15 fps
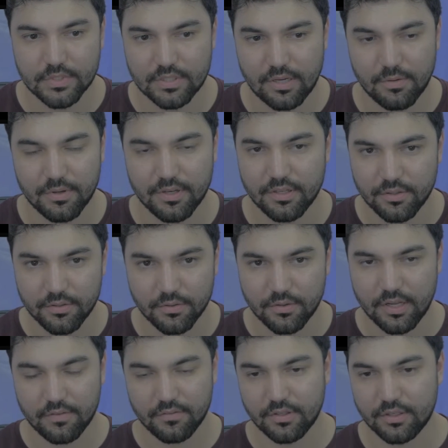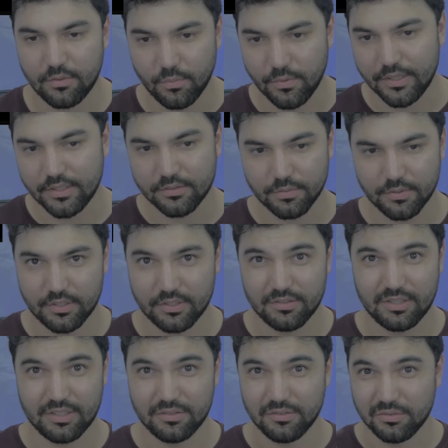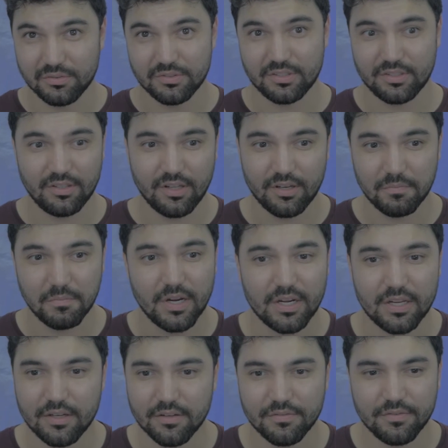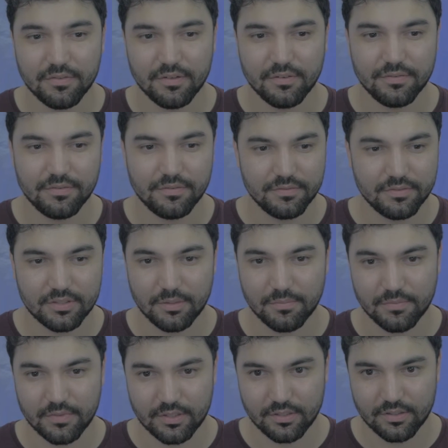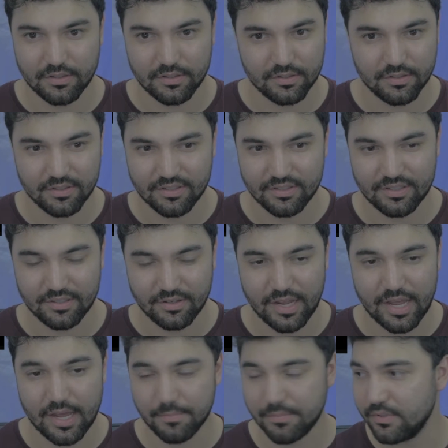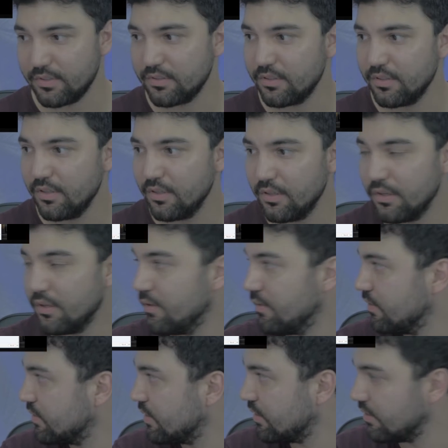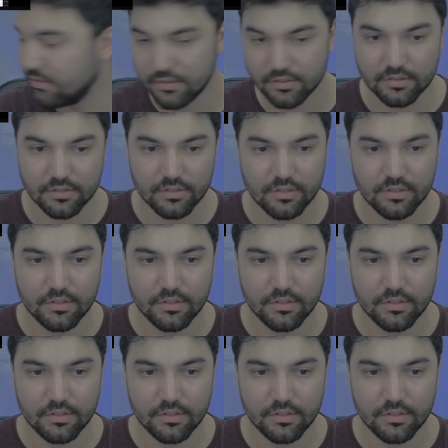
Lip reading: that way you don't have like weeks where you're like losing a lot of money if something happens. What's that noise?